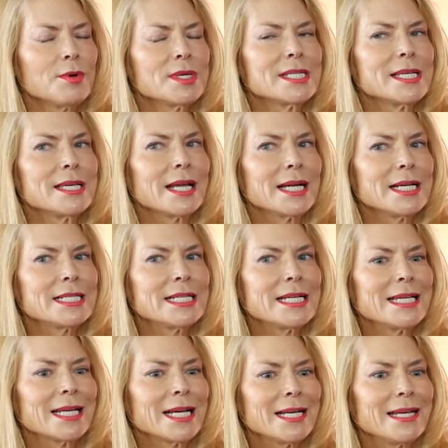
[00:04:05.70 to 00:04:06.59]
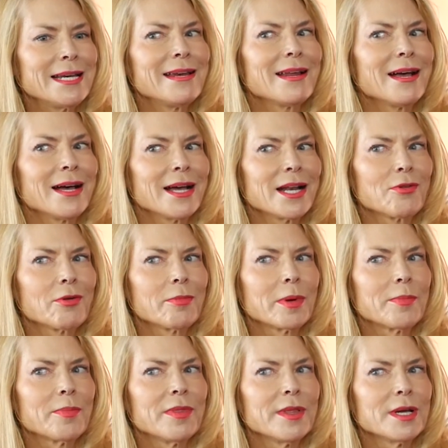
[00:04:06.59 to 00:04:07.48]
It was in 1999, I
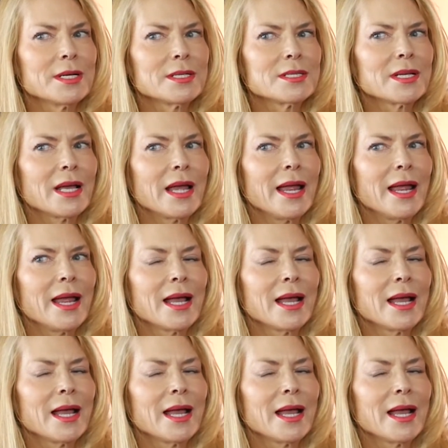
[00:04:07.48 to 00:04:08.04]
remember this.